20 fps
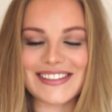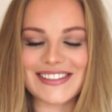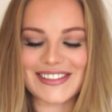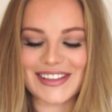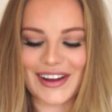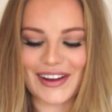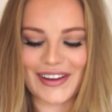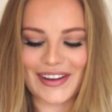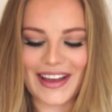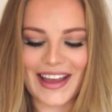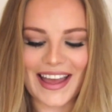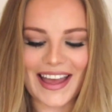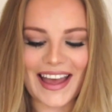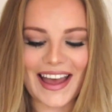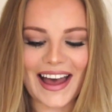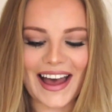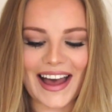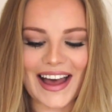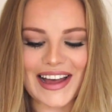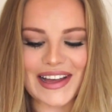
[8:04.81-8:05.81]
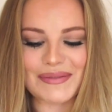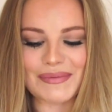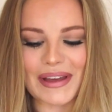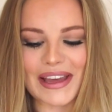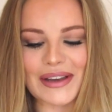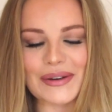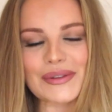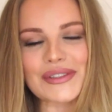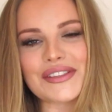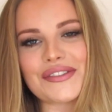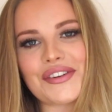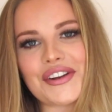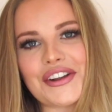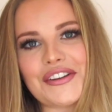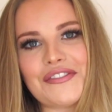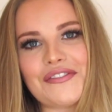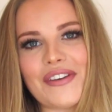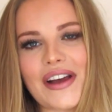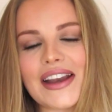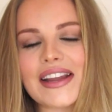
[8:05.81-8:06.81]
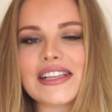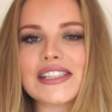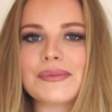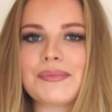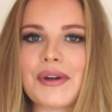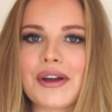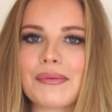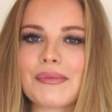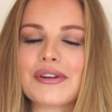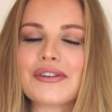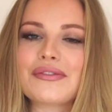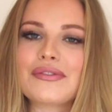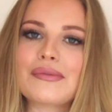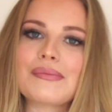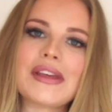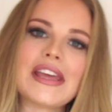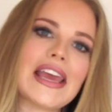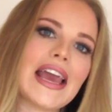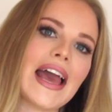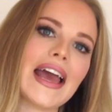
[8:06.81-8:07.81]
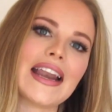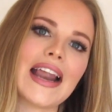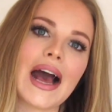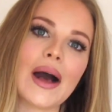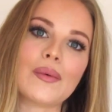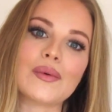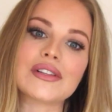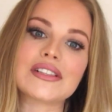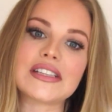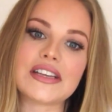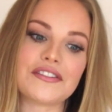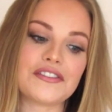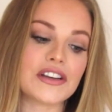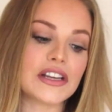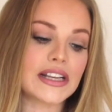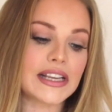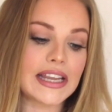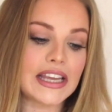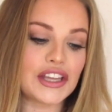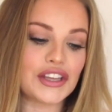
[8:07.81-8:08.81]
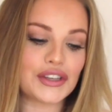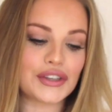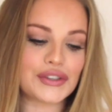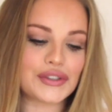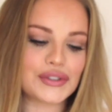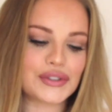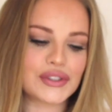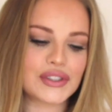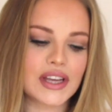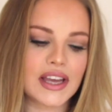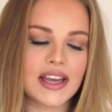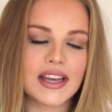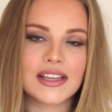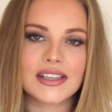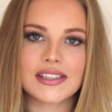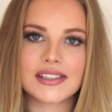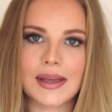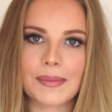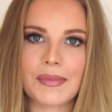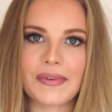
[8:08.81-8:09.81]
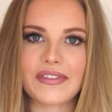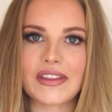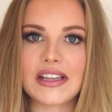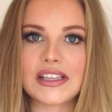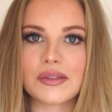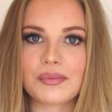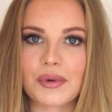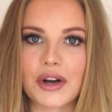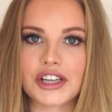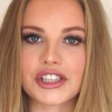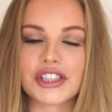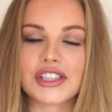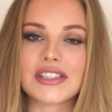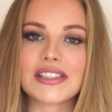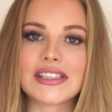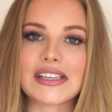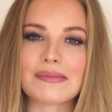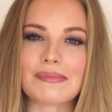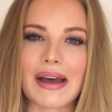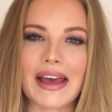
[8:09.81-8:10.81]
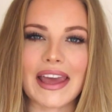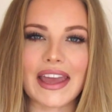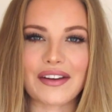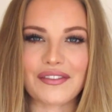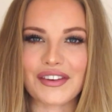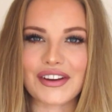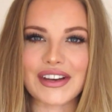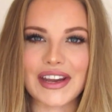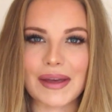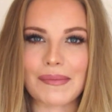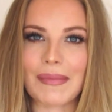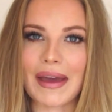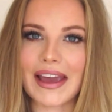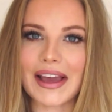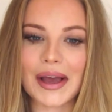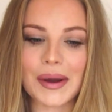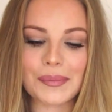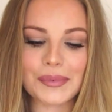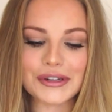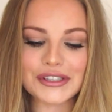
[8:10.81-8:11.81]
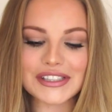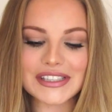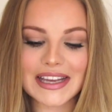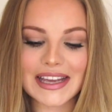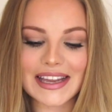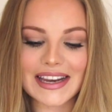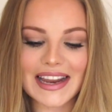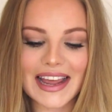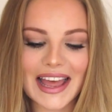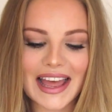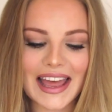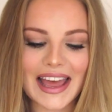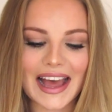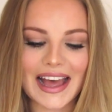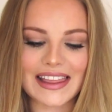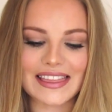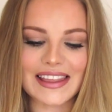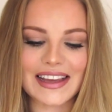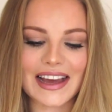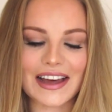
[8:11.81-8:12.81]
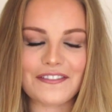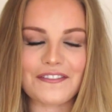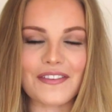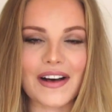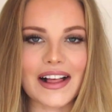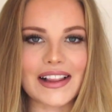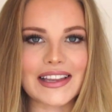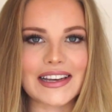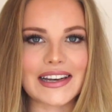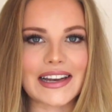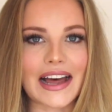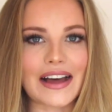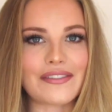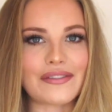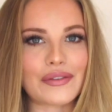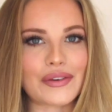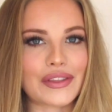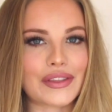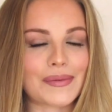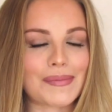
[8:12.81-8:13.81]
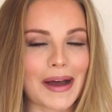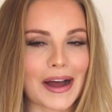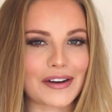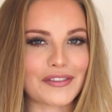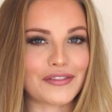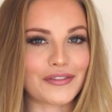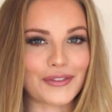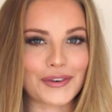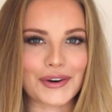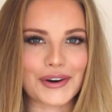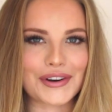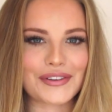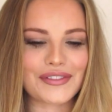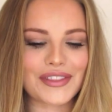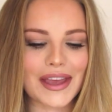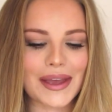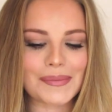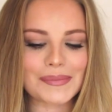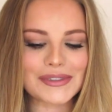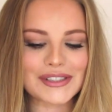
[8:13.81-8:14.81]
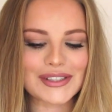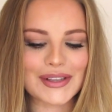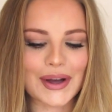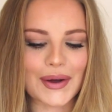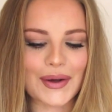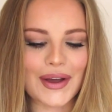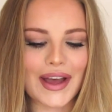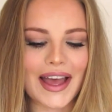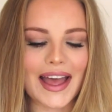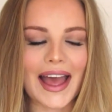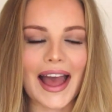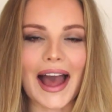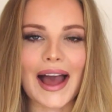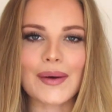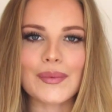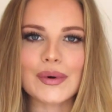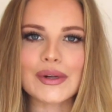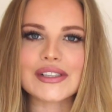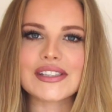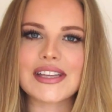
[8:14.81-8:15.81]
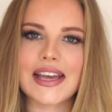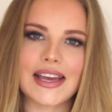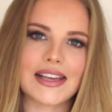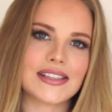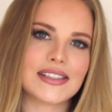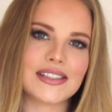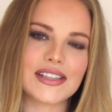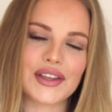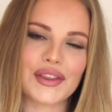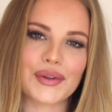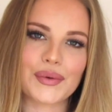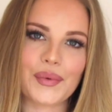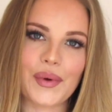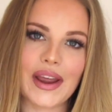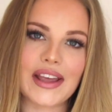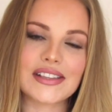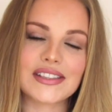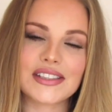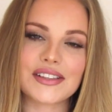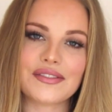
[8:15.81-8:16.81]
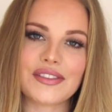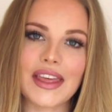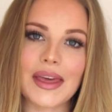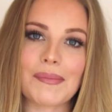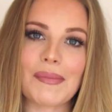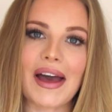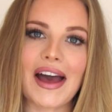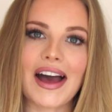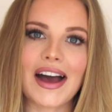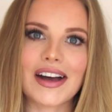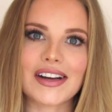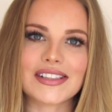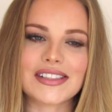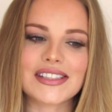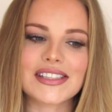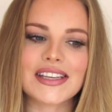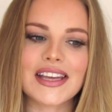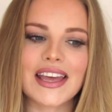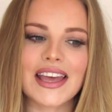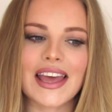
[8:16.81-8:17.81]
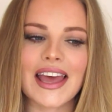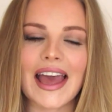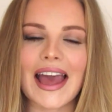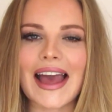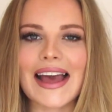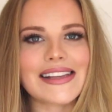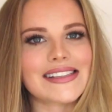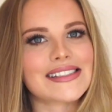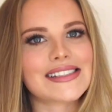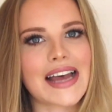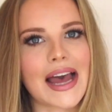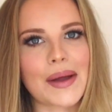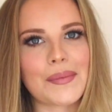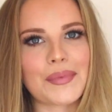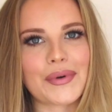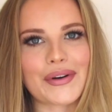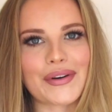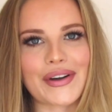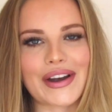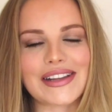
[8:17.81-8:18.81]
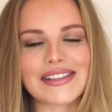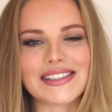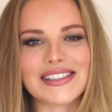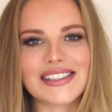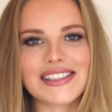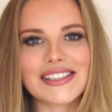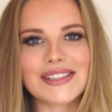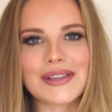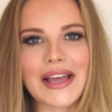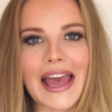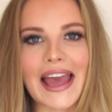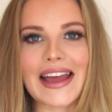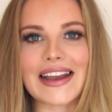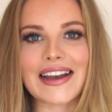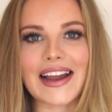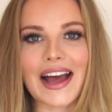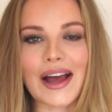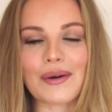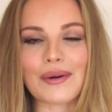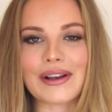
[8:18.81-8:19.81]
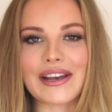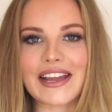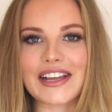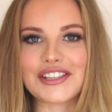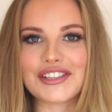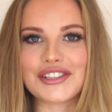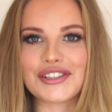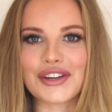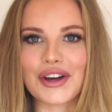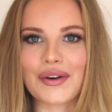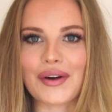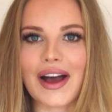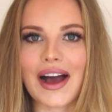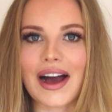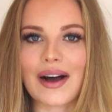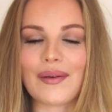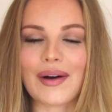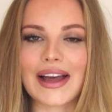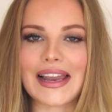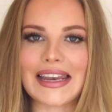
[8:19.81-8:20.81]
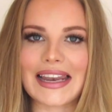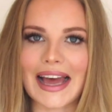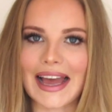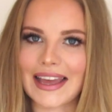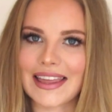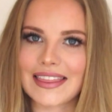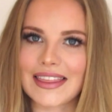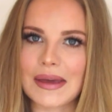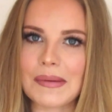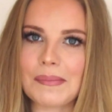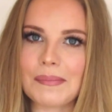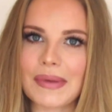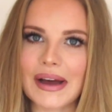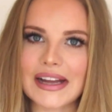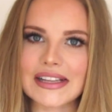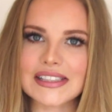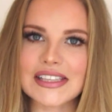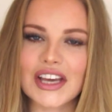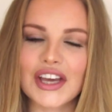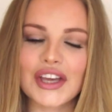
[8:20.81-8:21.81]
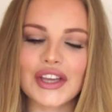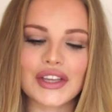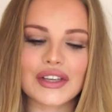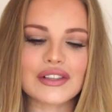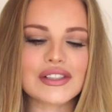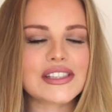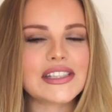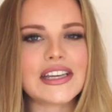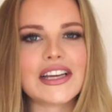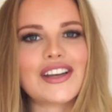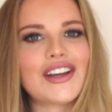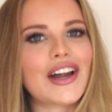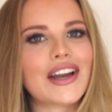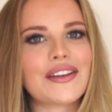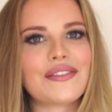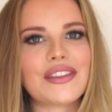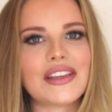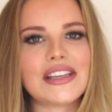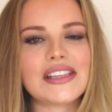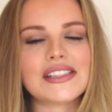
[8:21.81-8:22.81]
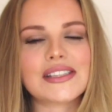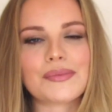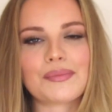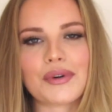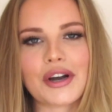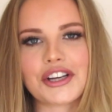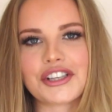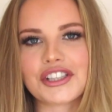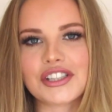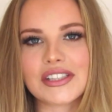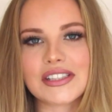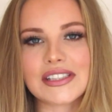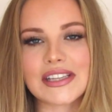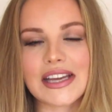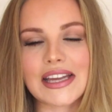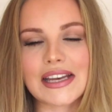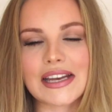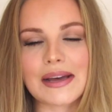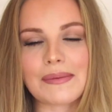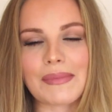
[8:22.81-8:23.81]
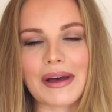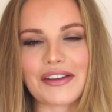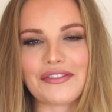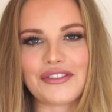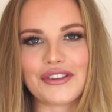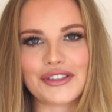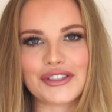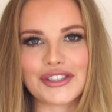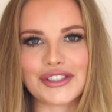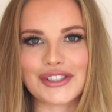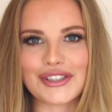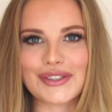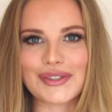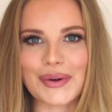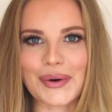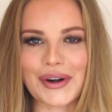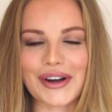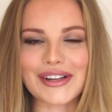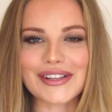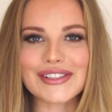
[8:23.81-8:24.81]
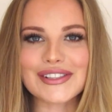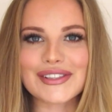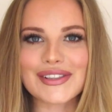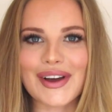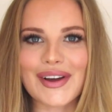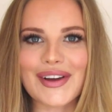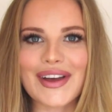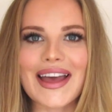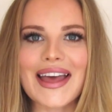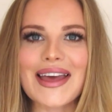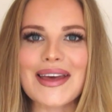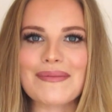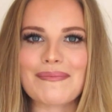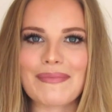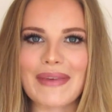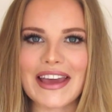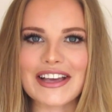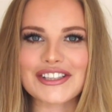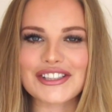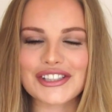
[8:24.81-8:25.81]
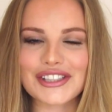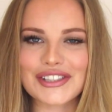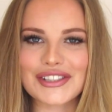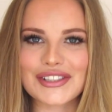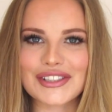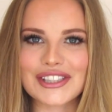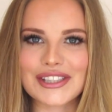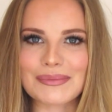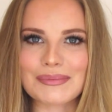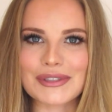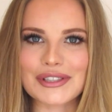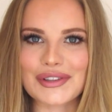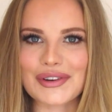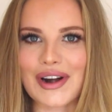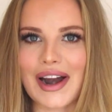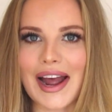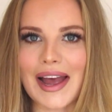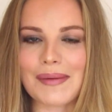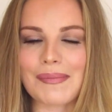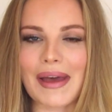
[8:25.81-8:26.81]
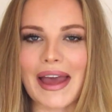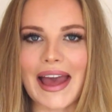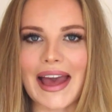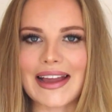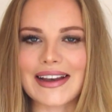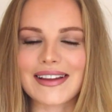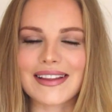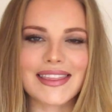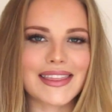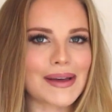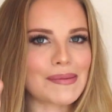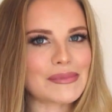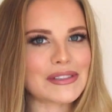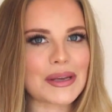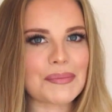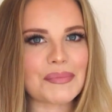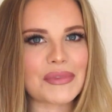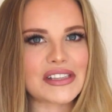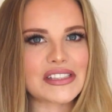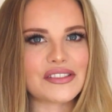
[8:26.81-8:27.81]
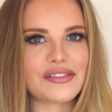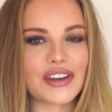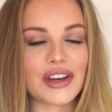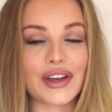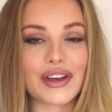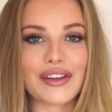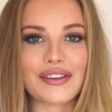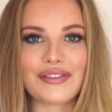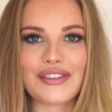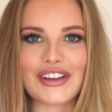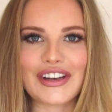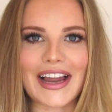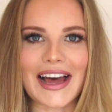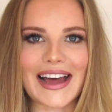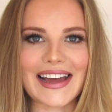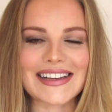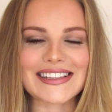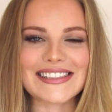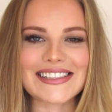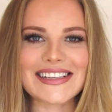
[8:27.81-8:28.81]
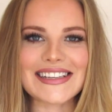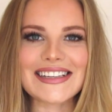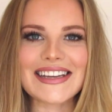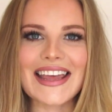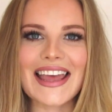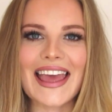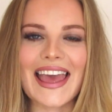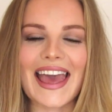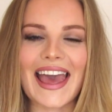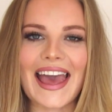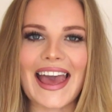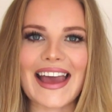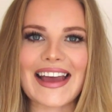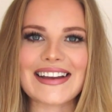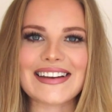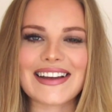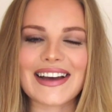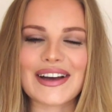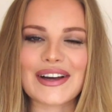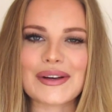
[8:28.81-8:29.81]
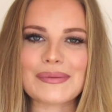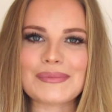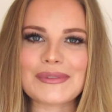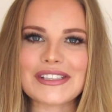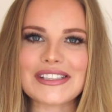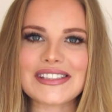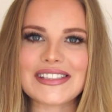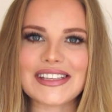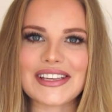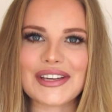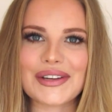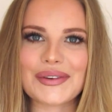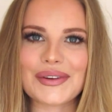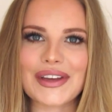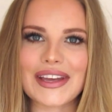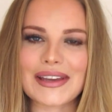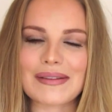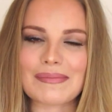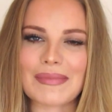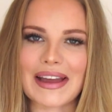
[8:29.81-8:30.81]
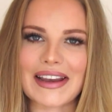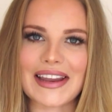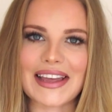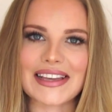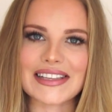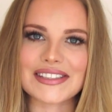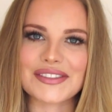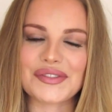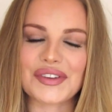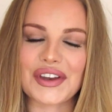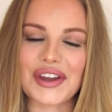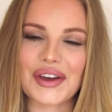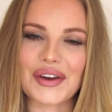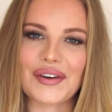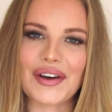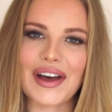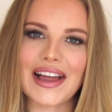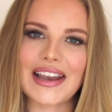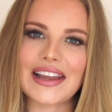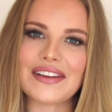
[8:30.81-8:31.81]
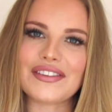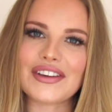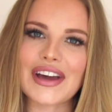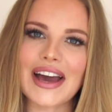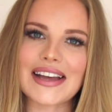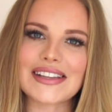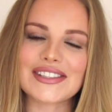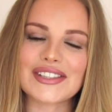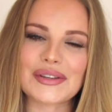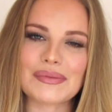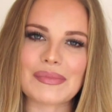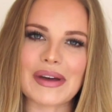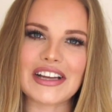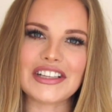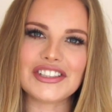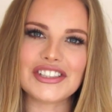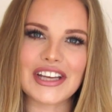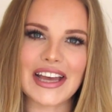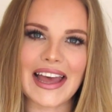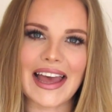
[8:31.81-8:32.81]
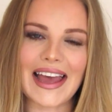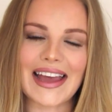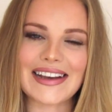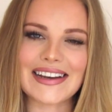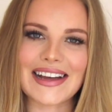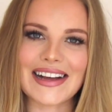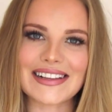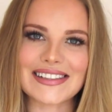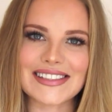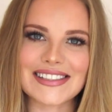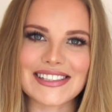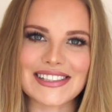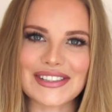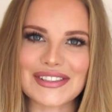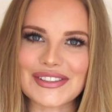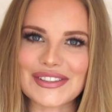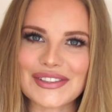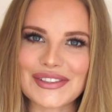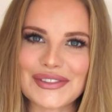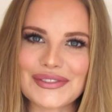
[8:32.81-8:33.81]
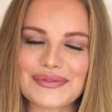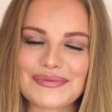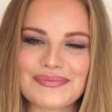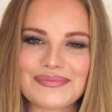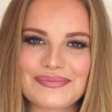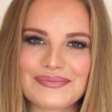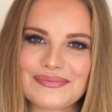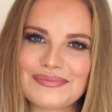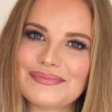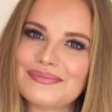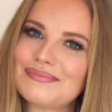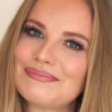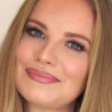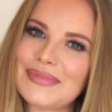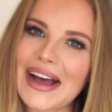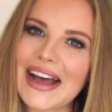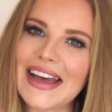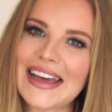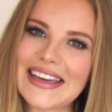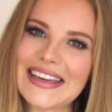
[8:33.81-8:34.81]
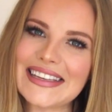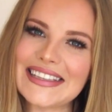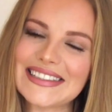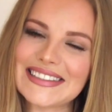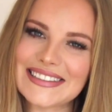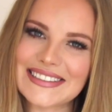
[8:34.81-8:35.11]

So it was a very fun experiment for me, and I will definitely use some of these brushes in my everyday makeup routine. I think I fell in love with about 4 of them, so I will test the rest of them out as time progresses and I will let you know how I like them. But you'll see a lot of these brushes in my future tutorials, so make sure to subscribe and thumbs up this video if you liked it, and I hope to see you in my next video. I love you guys so much and I'll see you soon. Bye!